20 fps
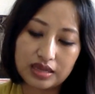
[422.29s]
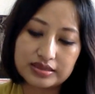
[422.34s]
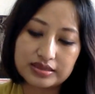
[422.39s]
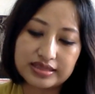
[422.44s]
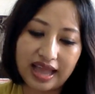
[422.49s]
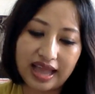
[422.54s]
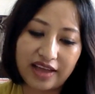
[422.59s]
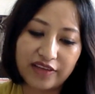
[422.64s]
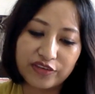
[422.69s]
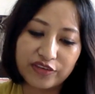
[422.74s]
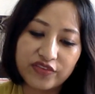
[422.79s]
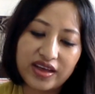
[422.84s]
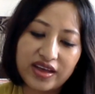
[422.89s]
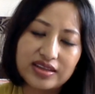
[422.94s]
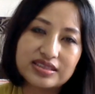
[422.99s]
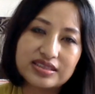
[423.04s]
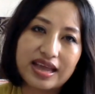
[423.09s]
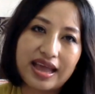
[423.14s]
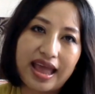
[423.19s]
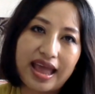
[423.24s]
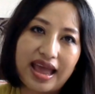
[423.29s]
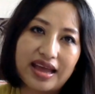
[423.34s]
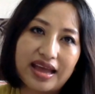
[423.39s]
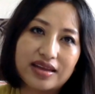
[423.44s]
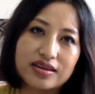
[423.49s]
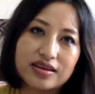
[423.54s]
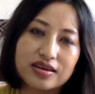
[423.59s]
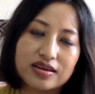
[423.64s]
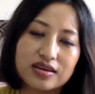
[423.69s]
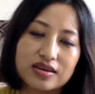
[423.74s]
Say, I felt I
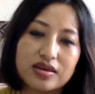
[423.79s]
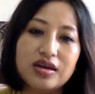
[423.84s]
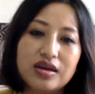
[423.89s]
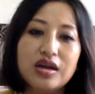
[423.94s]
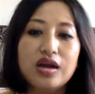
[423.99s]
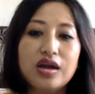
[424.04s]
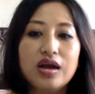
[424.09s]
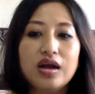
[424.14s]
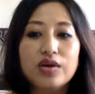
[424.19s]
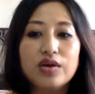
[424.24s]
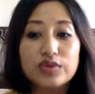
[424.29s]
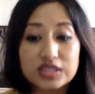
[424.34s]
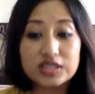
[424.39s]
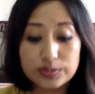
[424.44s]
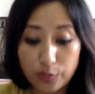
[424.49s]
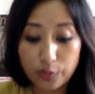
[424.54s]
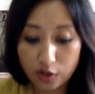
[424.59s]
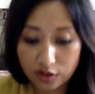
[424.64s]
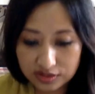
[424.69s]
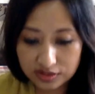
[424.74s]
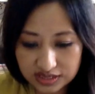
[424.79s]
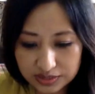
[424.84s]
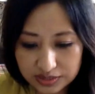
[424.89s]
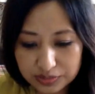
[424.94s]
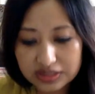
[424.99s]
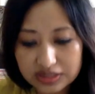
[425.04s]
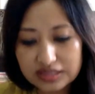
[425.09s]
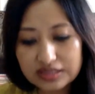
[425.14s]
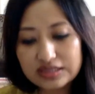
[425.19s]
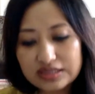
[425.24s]
had a
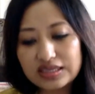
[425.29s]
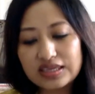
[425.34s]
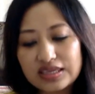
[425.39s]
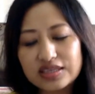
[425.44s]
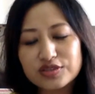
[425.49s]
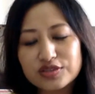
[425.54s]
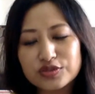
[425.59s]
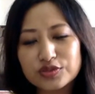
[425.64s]
responsibility